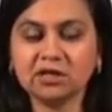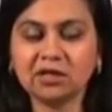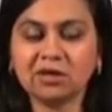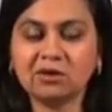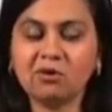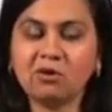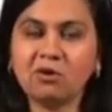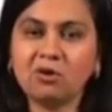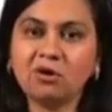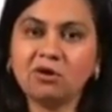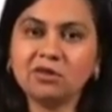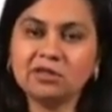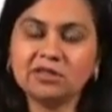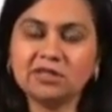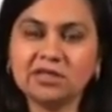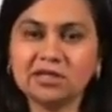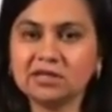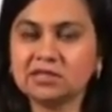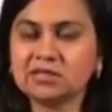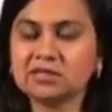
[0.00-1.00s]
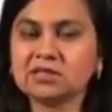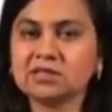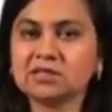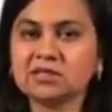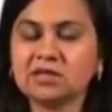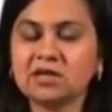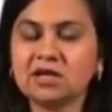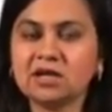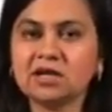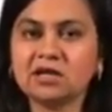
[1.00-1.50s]
Now all these
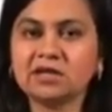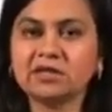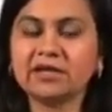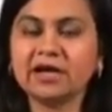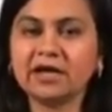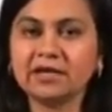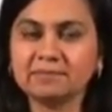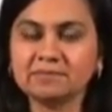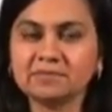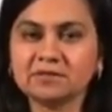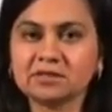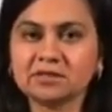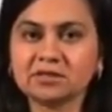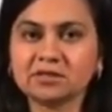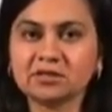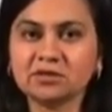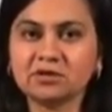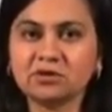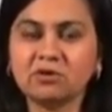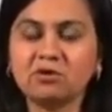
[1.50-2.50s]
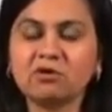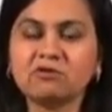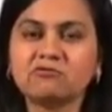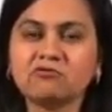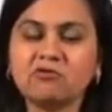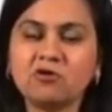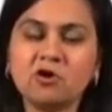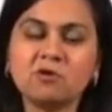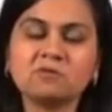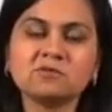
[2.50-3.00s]
are types or
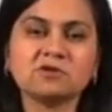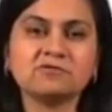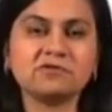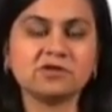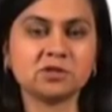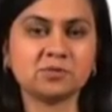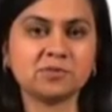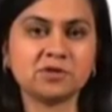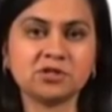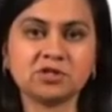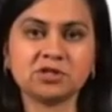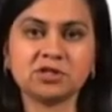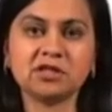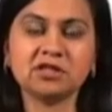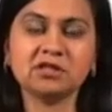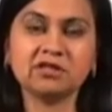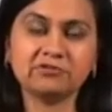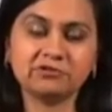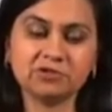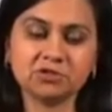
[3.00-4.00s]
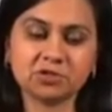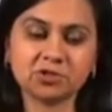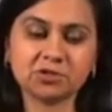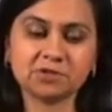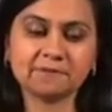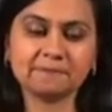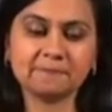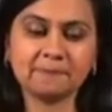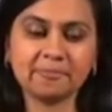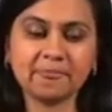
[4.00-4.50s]
forms of expression in
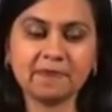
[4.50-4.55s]
literature.